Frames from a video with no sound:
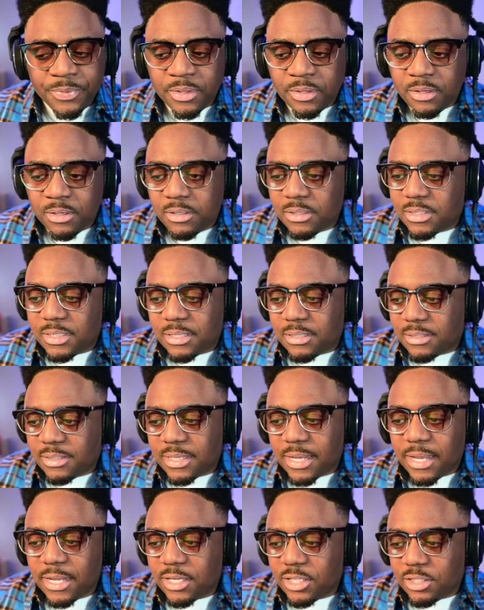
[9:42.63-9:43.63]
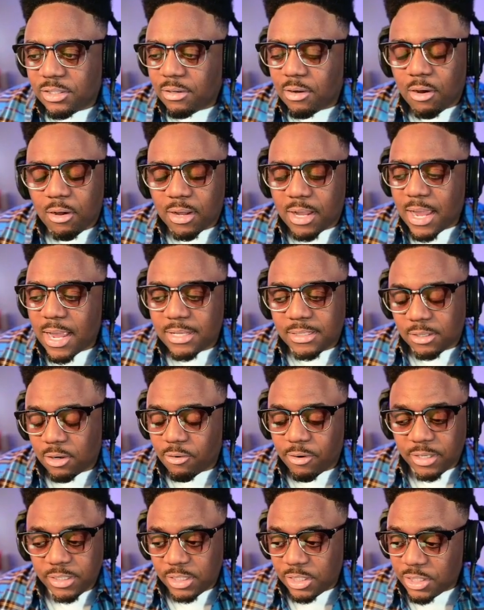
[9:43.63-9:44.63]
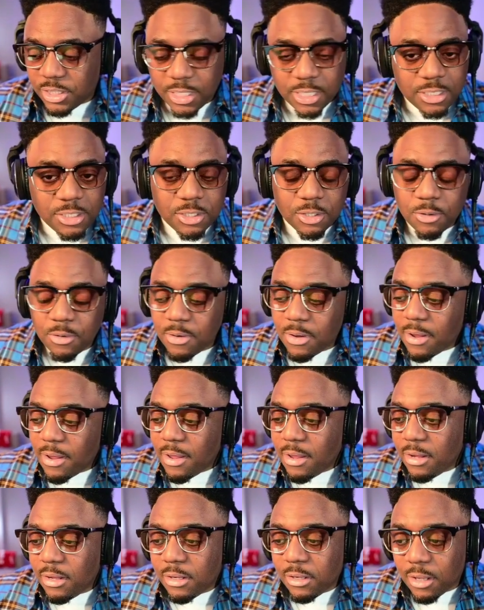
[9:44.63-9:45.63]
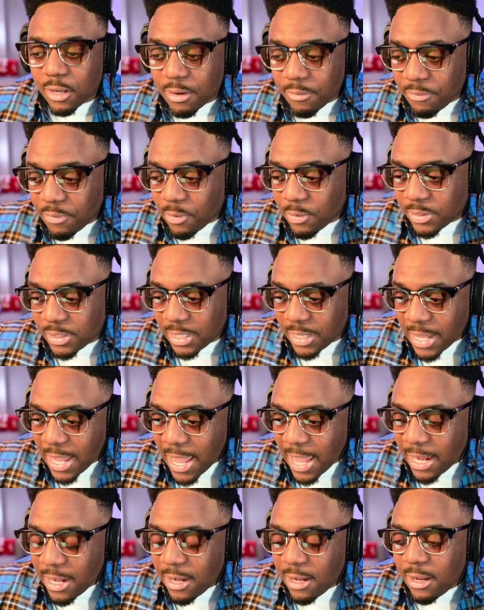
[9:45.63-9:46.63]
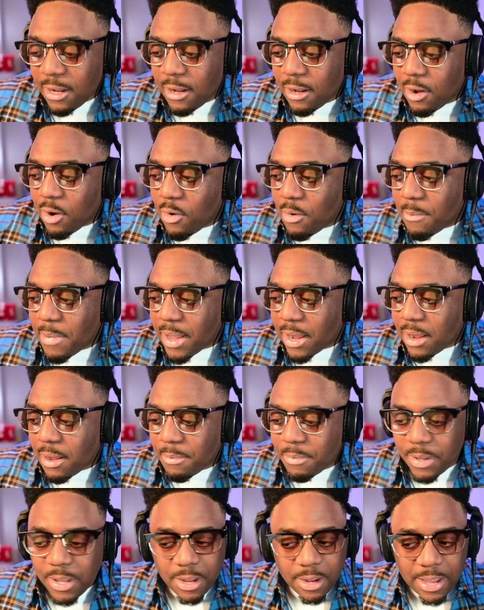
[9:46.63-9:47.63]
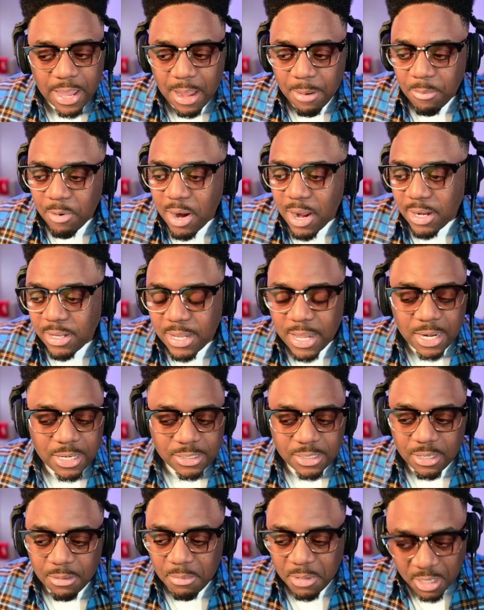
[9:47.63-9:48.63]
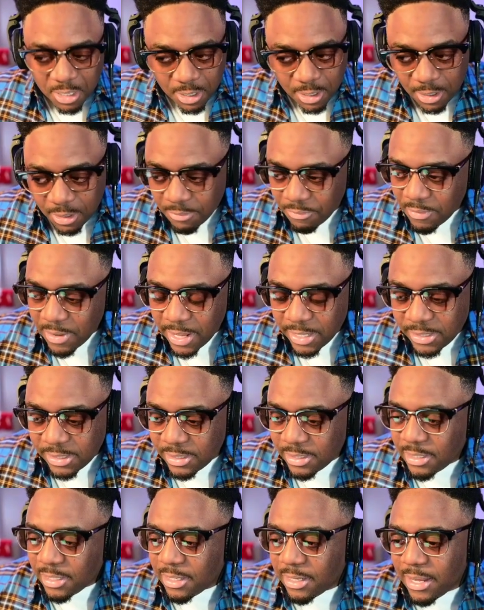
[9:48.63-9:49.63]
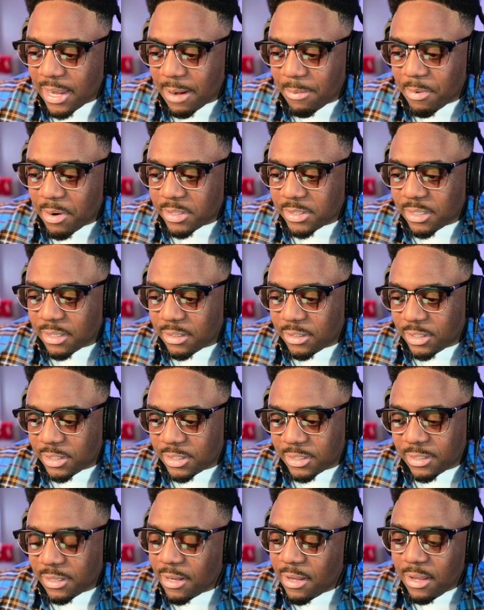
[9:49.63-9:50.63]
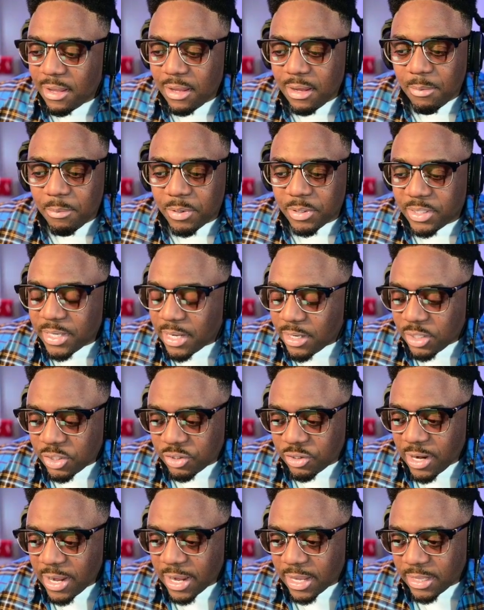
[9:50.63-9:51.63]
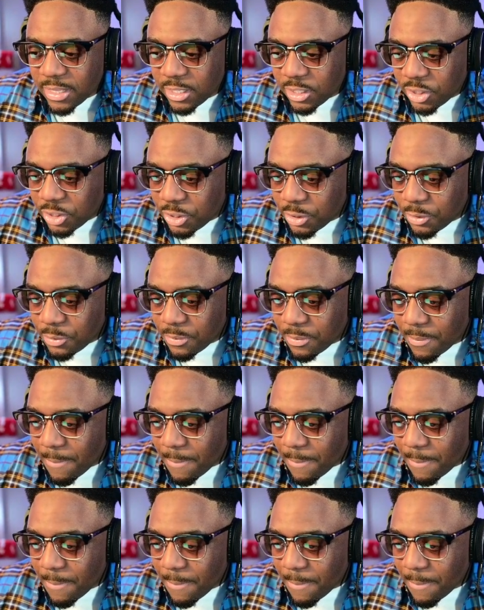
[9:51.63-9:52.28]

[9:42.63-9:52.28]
saying all kinds of crazy shit. So, looking forward to that. Going back up, yeah, Gamrot, that is gonna be a hug fest. Gamrot's gonna just pretend to strike and then shoot.